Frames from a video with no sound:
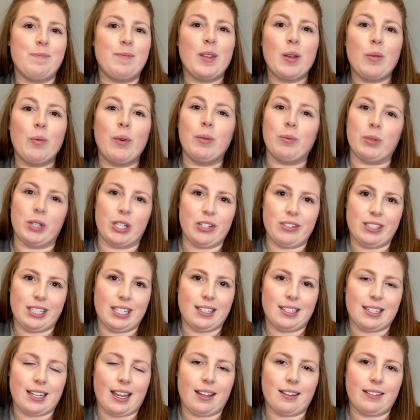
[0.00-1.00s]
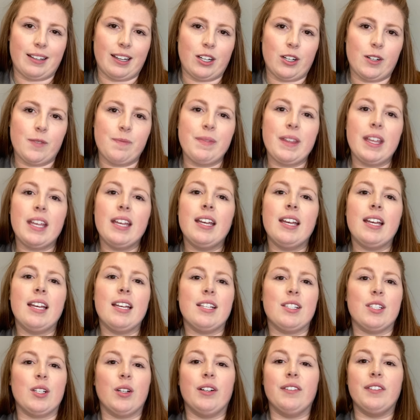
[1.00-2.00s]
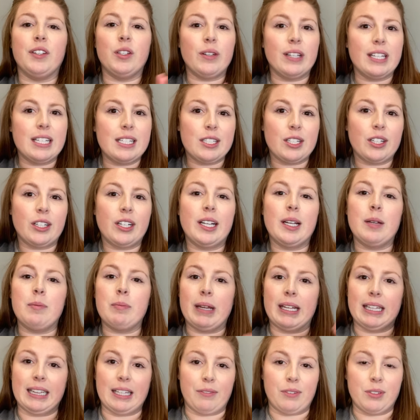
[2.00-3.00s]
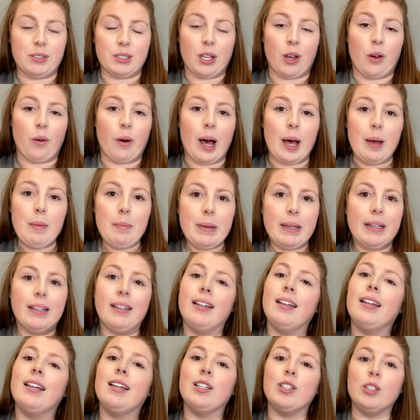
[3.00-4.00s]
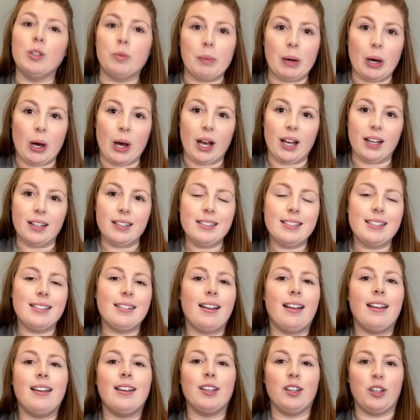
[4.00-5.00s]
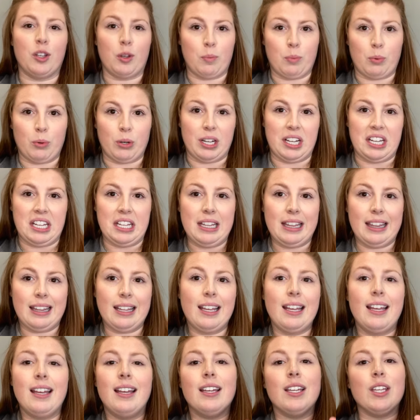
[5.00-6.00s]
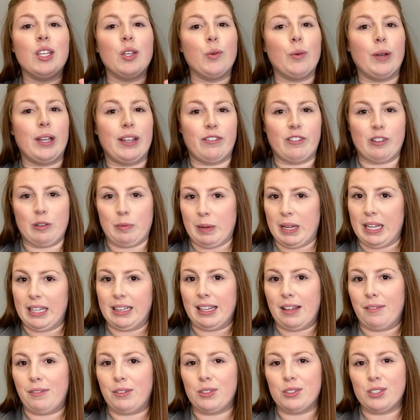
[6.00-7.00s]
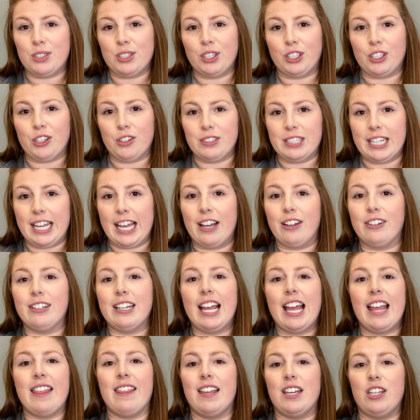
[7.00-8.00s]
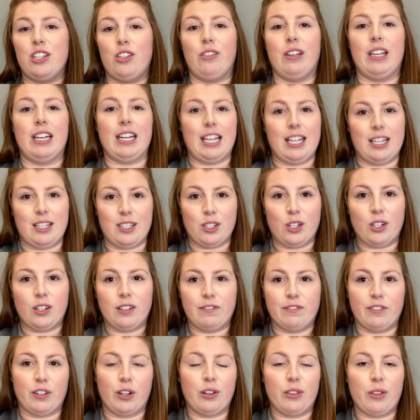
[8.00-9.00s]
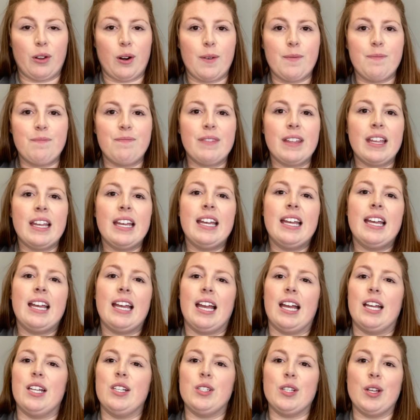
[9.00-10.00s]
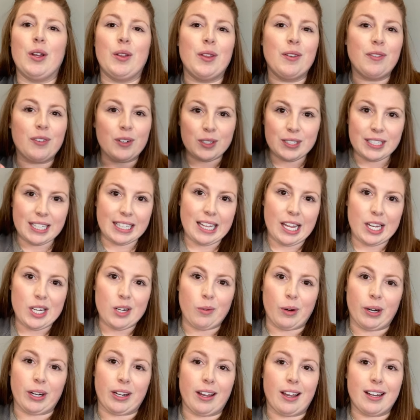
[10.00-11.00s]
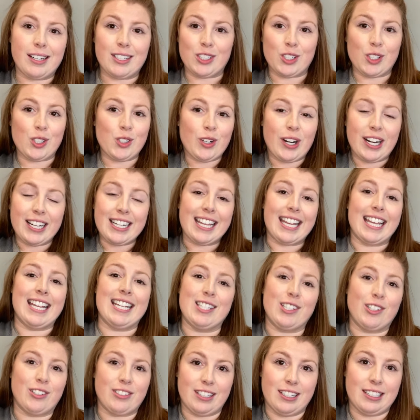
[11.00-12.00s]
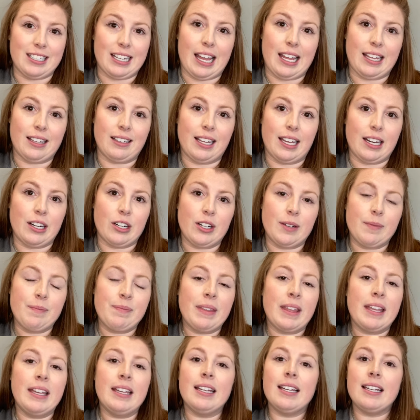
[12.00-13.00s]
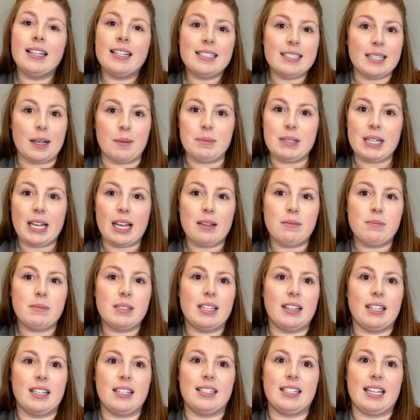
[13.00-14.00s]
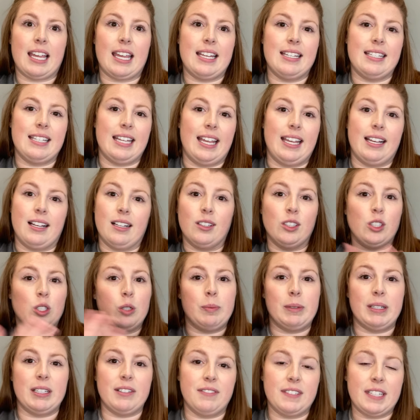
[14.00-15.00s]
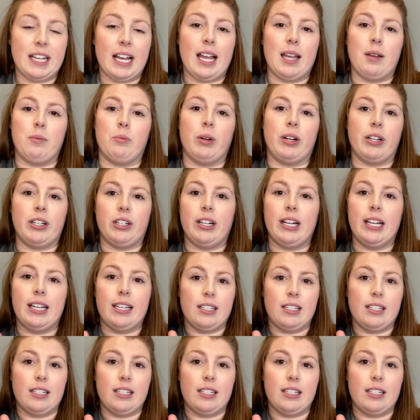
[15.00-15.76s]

when we're using the dilator. So if you insert and pain levels go up, you pause, you breathe, you wait for pain levels to go down, and then you can insert further. And so the first thing that you're working on is just trying to insert the dilator. Sometimes this can take a little bit of time where you're